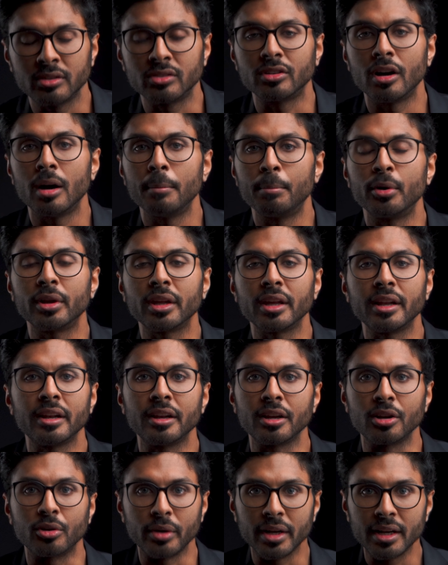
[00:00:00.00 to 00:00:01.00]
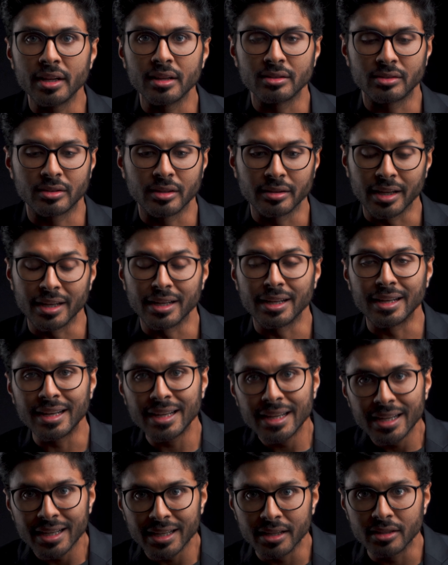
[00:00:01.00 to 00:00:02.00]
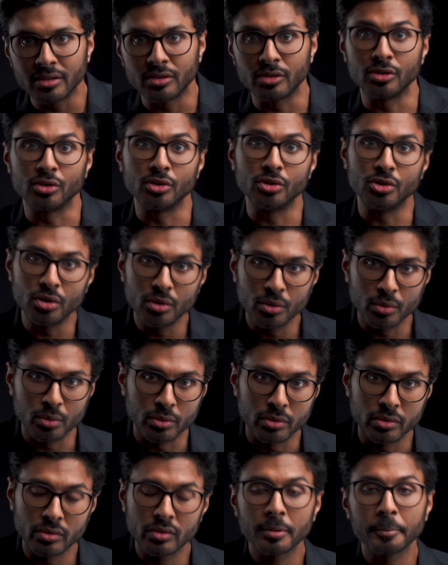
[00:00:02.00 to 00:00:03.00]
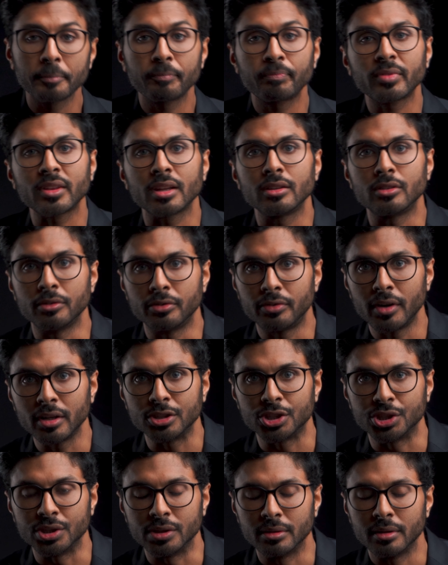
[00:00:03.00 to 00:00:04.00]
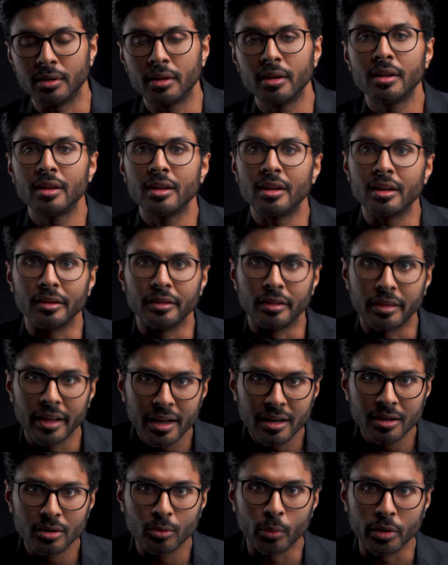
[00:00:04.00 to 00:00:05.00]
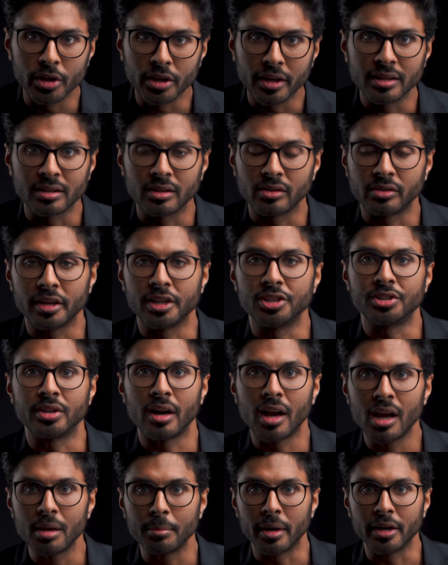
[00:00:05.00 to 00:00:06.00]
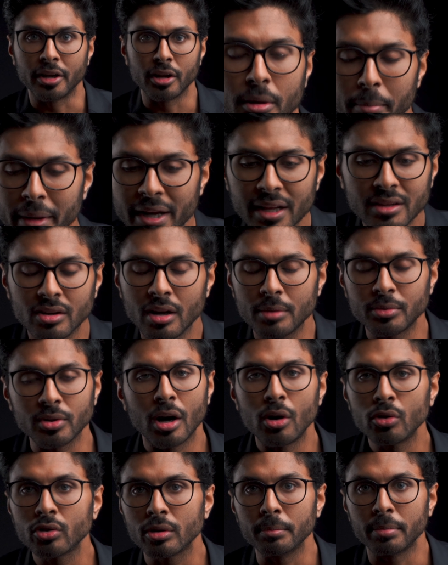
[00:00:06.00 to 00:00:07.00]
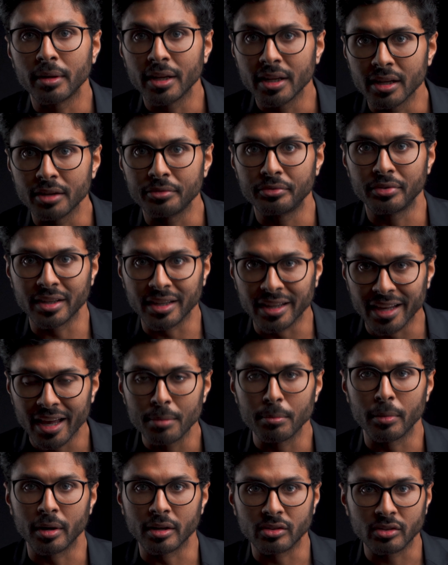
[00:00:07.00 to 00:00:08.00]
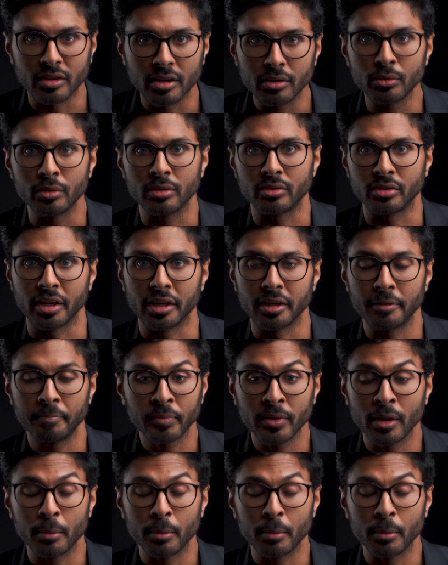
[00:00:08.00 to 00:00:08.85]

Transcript: start putting in ingredients that they need to use to function. Then when you get to the stage that I'm at, many times I'll completely forget my skin routine